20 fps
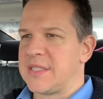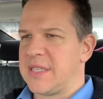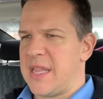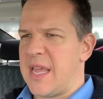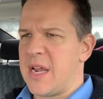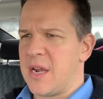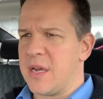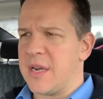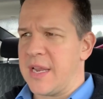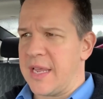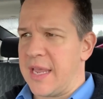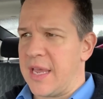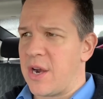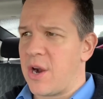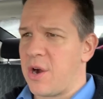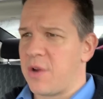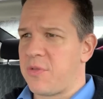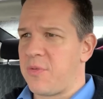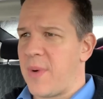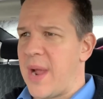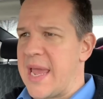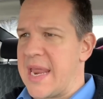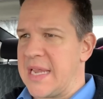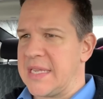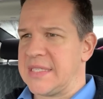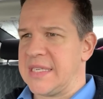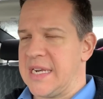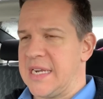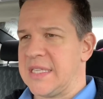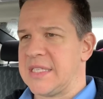then they're going to get
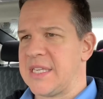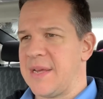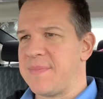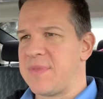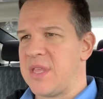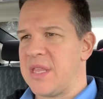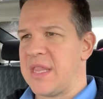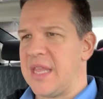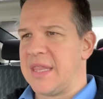arthritis, and it's something